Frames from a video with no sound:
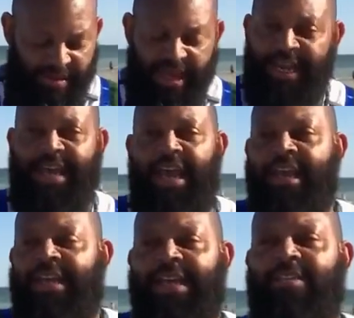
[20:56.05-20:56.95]
And that, hey,
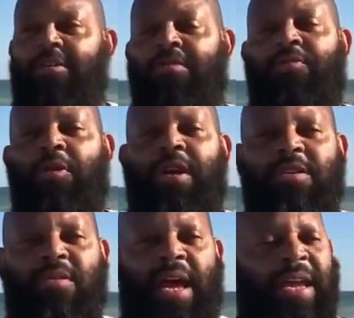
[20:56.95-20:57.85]
and that's cool. If you're an
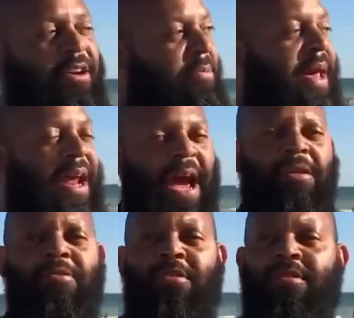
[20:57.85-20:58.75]
Israelite, it don't matter how
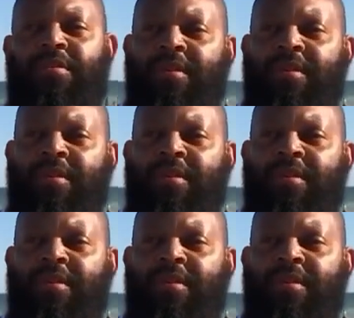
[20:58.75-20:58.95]
you look.